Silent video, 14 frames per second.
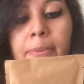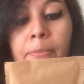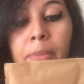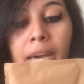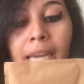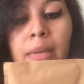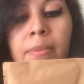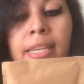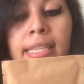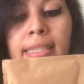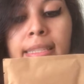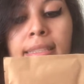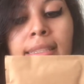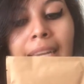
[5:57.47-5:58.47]
papaya
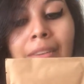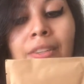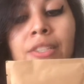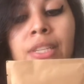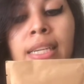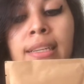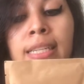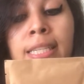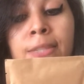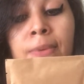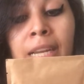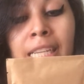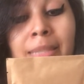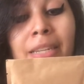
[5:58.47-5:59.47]
pieces, sour cherries,
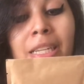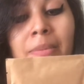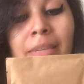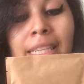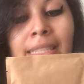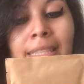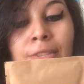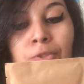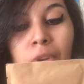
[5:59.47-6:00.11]
raspberry pieces,